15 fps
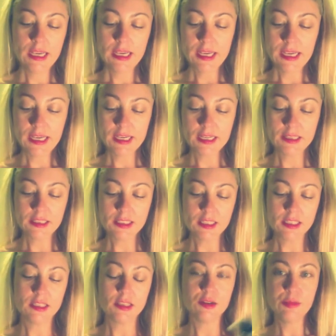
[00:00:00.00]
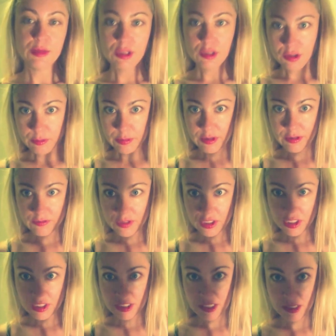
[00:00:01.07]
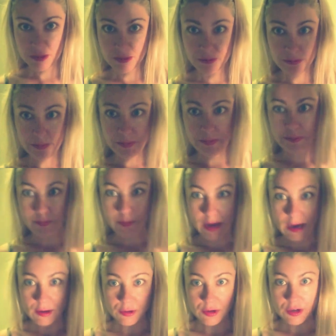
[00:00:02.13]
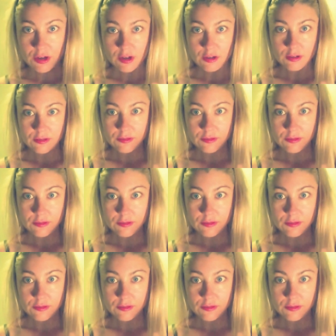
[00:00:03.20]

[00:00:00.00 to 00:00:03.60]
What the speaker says: And this is going to be a little bit of chili powder.